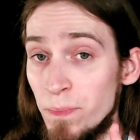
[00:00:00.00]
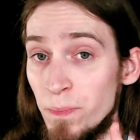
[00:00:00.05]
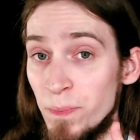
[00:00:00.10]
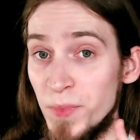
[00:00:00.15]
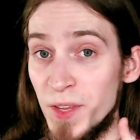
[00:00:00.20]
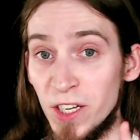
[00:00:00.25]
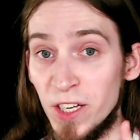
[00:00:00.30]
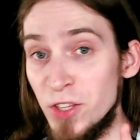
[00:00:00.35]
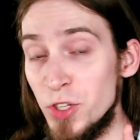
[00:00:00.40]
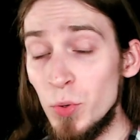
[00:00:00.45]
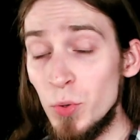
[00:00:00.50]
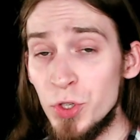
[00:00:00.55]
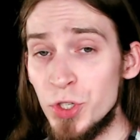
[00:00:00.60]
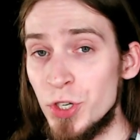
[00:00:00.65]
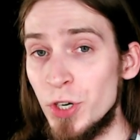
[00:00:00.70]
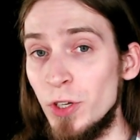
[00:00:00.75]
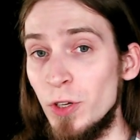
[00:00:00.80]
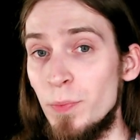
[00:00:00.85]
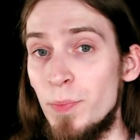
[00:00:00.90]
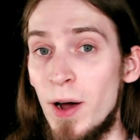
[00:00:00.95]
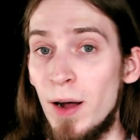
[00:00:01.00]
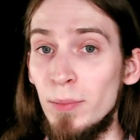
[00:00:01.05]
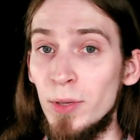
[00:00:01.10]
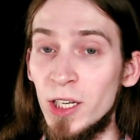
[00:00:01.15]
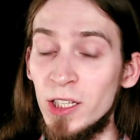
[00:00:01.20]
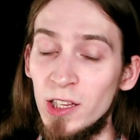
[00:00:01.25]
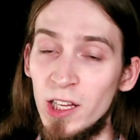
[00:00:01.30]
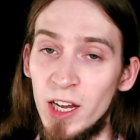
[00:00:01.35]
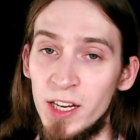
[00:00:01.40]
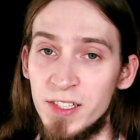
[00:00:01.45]
the GNU General
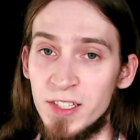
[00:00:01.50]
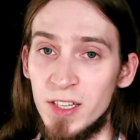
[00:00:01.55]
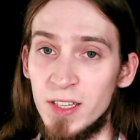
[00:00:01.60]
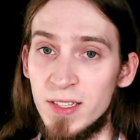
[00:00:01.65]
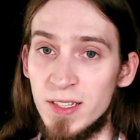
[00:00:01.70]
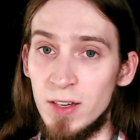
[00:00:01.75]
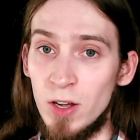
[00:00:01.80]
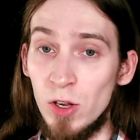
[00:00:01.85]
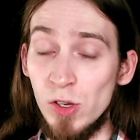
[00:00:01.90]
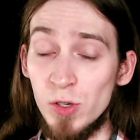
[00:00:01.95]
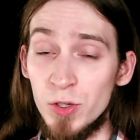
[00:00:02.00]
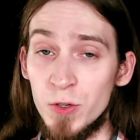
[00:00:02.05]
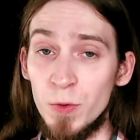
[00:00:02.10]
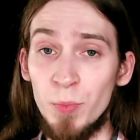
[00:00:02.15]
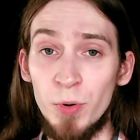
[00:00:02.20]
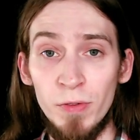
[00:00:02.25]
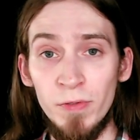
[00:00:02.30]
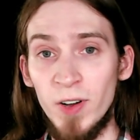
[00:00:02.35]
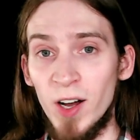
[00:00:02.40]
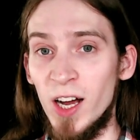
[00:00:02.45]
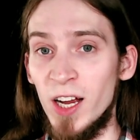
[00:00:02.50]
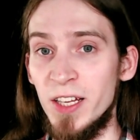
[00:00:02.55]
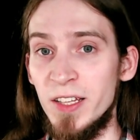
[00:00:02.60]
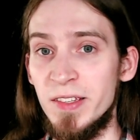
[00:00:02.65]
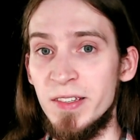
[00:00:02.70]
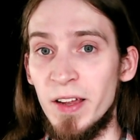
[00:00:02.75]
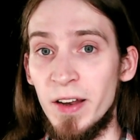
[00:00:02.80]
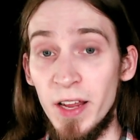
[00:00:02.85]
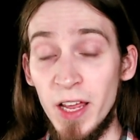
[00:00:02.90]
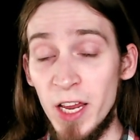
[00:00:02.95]
Public License also provides
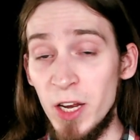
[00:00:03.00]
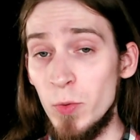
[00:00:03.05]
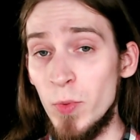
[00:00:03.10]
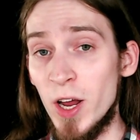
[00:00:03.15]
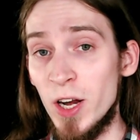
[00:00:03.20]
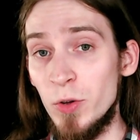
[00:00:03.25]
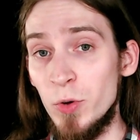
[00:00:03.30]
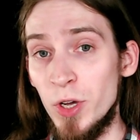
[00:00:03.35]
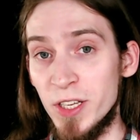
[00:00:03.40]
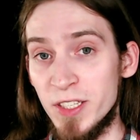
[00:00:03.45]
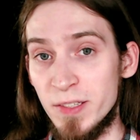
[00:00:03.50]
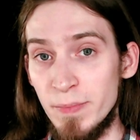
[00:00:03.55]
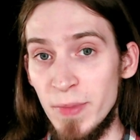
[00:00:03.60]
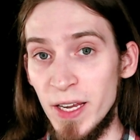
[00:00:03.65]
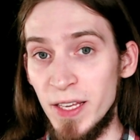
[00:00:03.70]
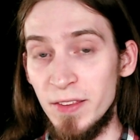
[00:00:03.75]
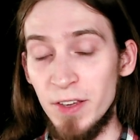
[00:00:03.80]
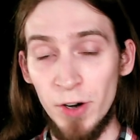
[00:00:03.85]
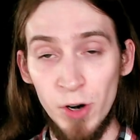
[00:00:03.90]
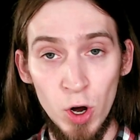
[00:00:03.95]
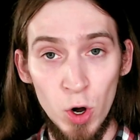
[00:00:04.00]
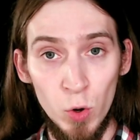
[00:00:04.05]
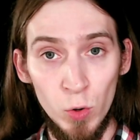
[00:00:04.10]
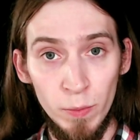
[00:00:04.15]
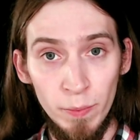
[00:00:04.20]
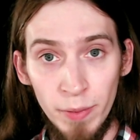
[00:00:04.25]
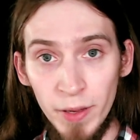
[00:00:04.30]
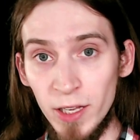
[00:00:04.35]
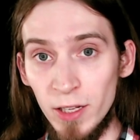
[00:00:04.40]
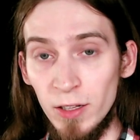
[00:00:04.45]
that anyone who has made their own
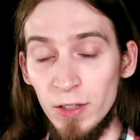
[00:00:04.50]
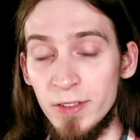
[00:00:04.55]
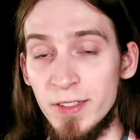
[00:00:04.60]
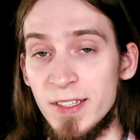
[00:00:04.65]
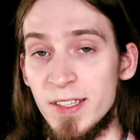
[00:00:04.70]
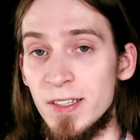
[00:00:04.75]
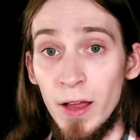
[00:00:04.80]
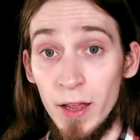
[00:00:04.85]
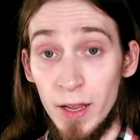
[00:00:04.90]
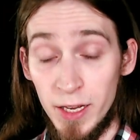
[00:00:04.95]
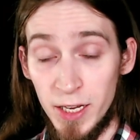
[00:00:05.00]
builds